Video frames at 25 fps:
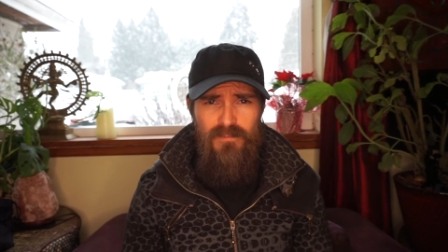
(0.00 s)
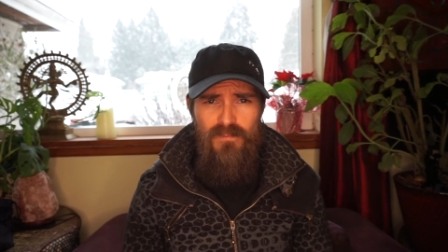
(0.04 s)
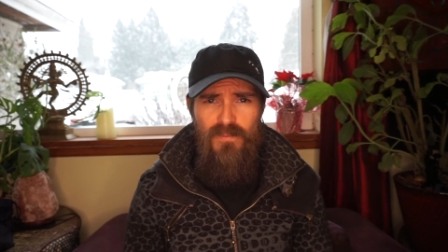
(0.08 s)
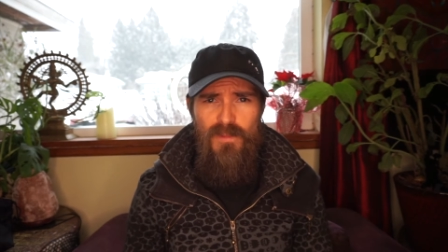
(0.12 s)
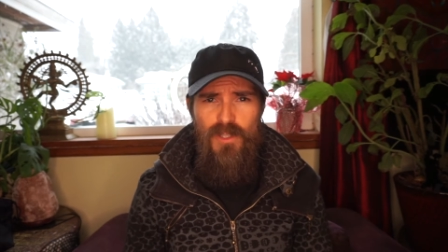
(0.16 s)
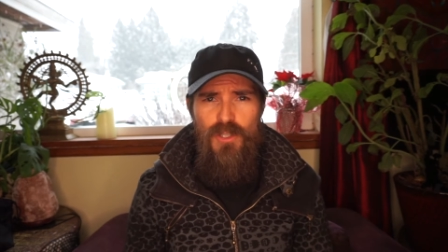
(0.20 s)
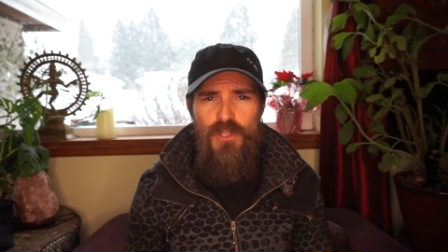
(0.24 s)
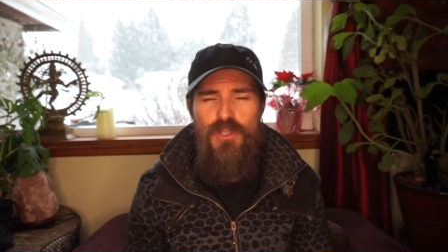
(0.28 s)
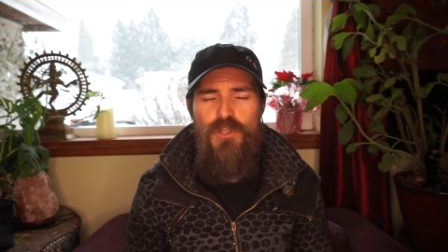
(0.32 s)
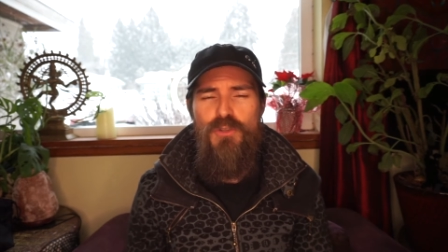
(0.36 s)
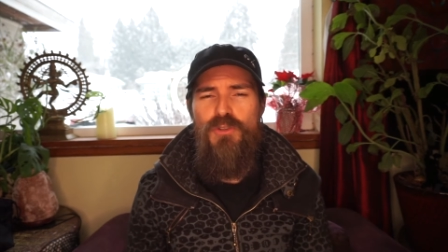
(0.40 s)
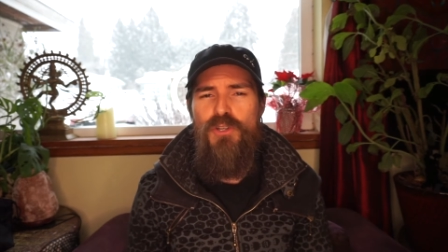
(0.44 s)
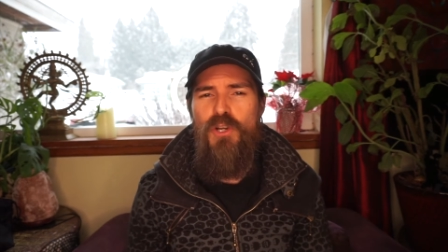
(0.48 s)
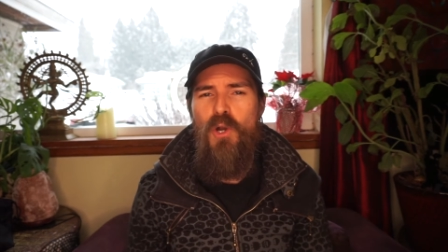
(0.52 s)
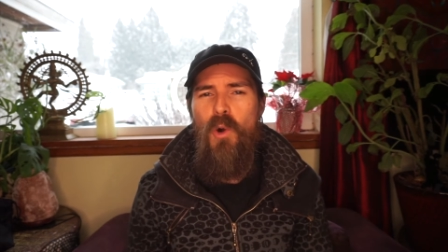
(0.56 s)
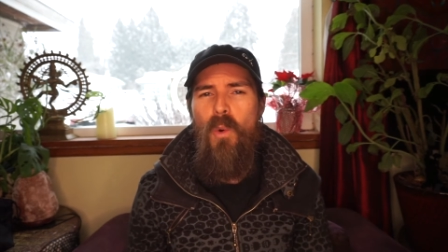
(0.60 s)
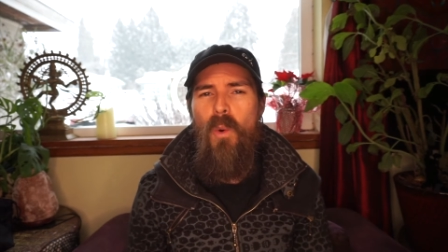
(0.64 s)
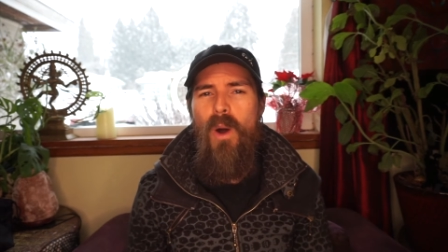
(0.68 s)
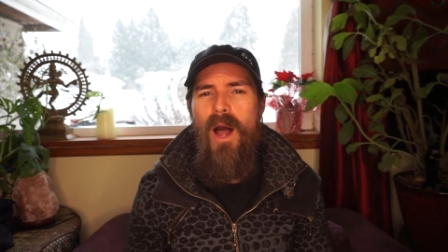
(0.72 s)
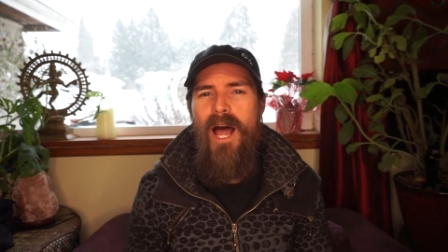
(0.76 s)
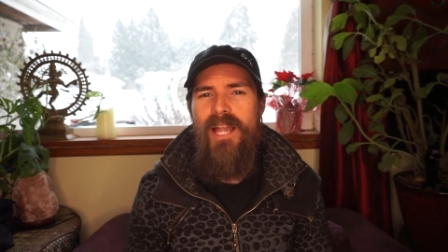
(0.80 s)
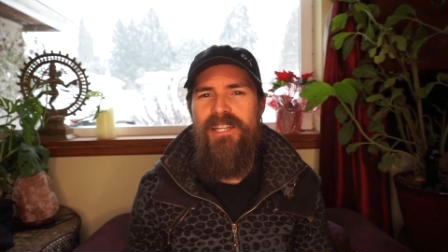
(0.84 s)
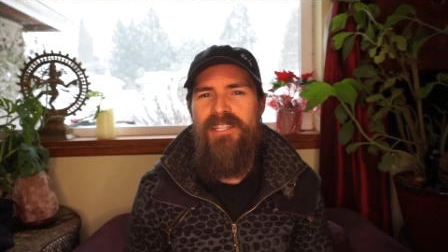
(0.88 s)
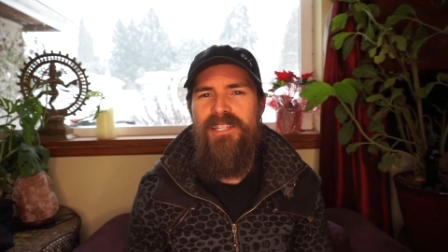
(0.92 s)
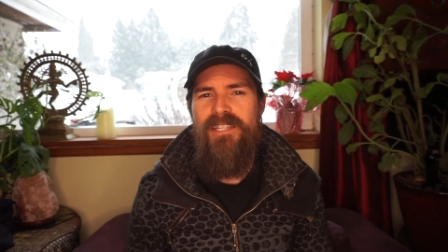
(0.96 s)
do the
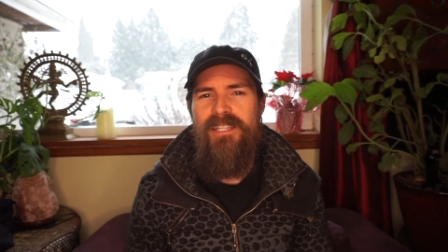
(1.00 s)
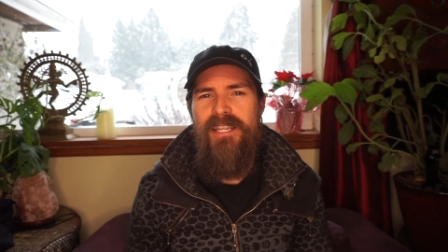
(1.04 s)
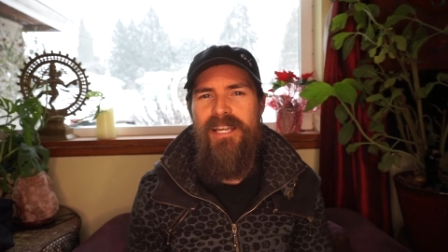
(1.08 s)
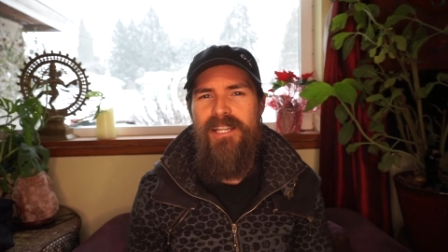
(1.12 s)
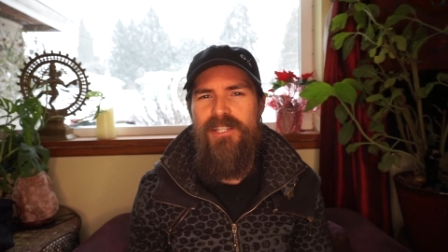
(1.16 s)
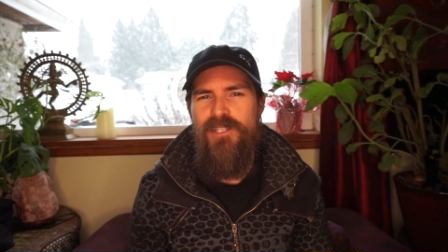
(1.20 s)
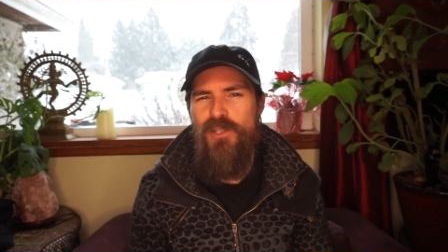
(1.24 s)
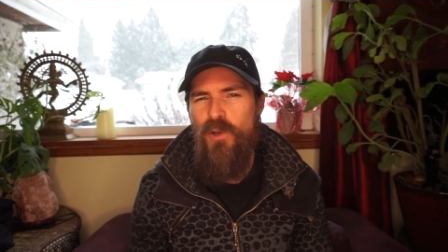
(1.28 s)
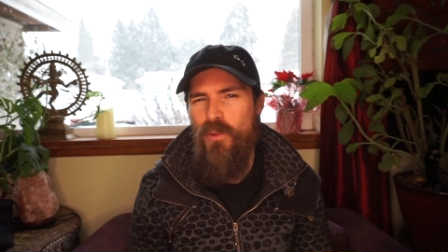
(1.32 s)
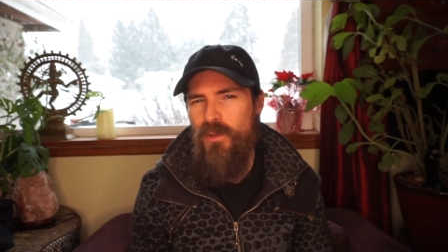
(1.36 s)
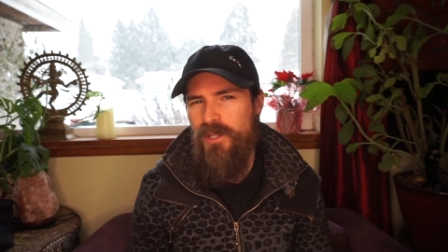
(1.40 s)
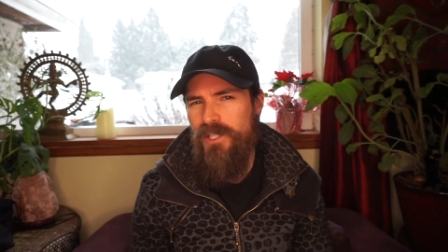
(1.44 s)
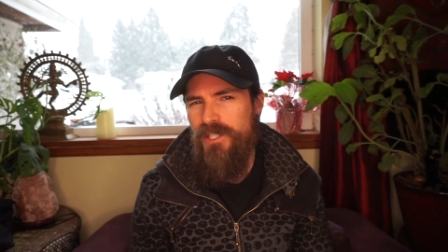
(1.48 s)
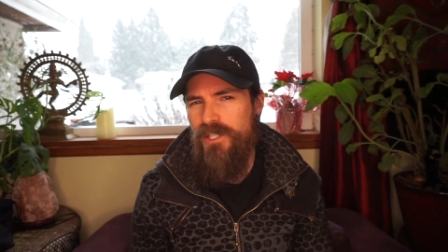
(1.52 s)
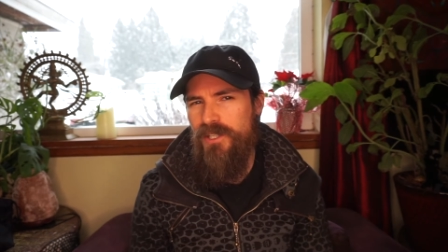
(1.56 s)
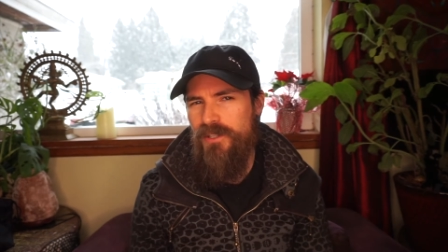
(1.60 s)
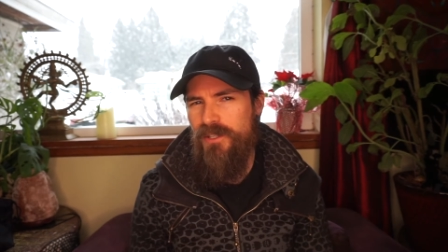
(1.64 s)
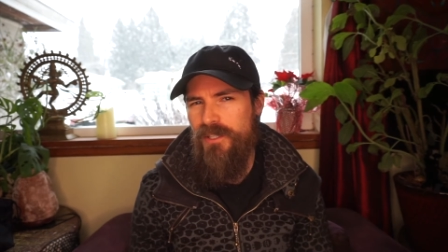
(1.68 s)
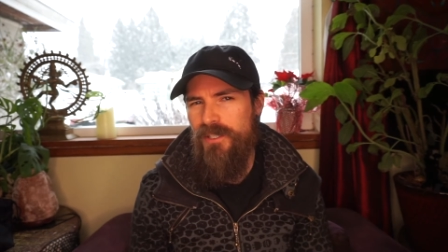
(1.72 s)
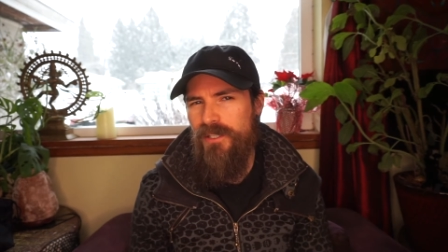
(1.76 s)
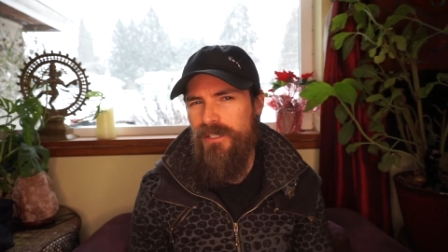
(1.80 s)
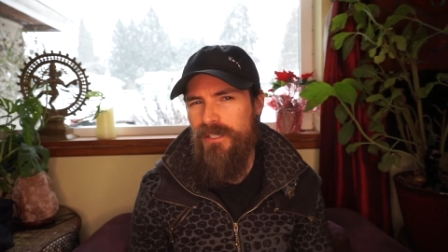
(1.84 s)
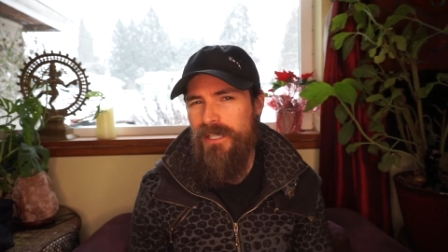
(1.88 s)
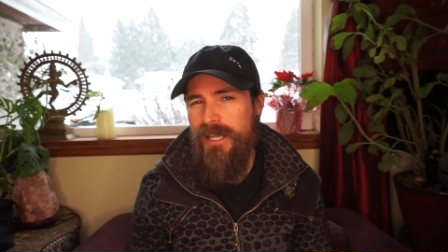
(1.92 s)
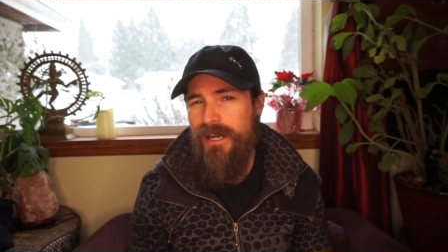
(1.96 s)
quad sets only to
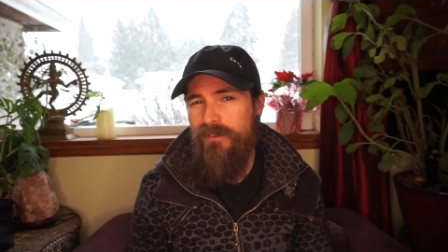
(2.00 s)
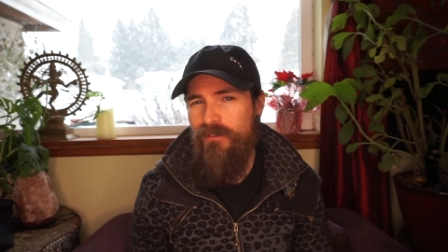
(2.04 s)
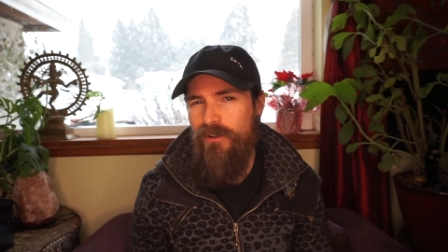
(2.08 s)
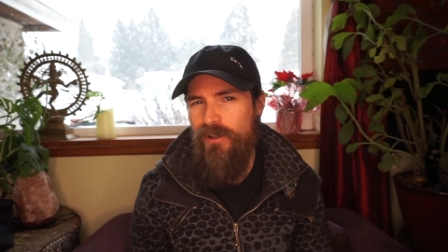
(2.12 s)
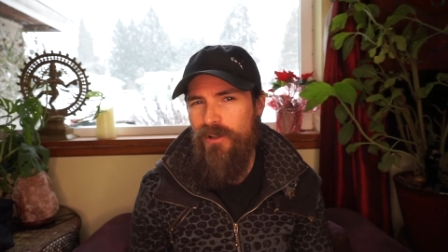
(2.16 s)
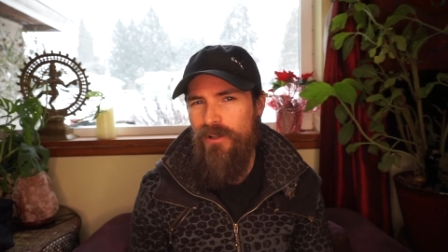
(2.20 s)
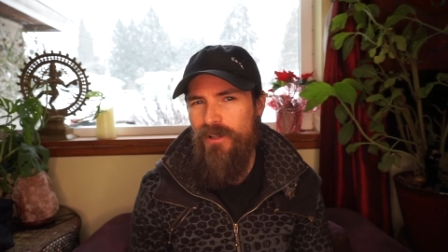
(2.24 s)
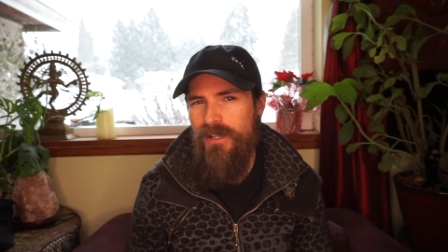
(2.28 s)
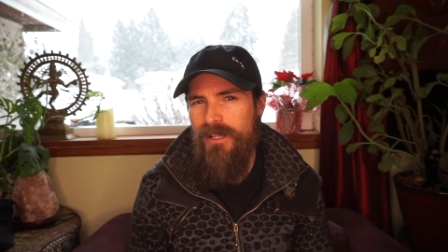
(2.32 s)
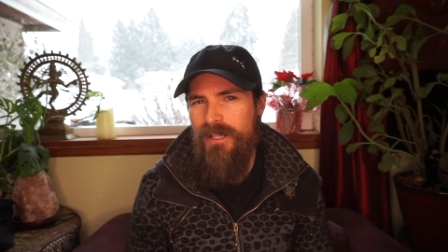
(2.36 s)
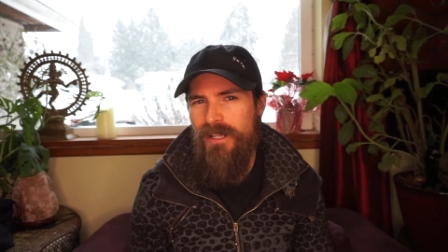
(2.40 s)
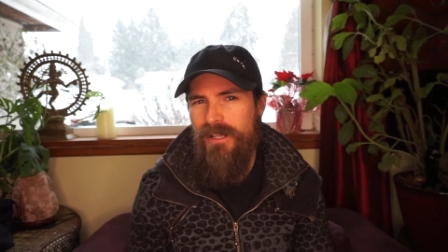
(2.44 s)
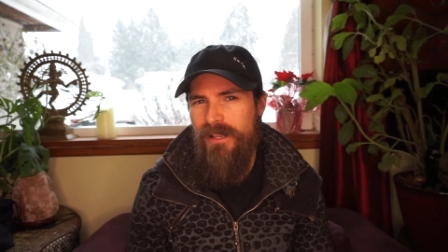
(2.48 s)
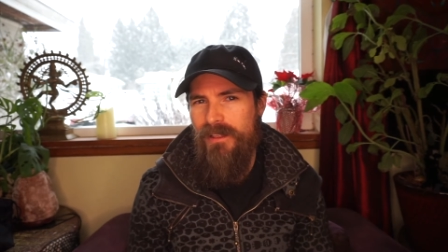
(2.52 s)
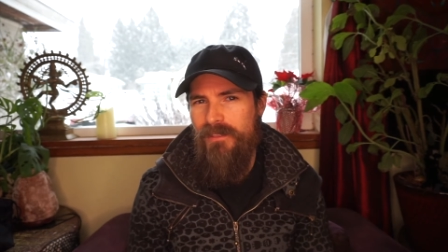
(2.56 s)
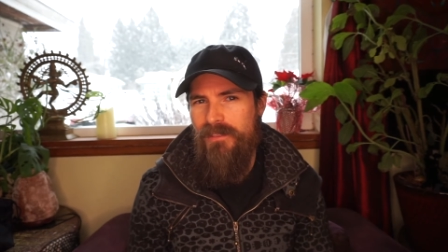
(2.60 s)
the level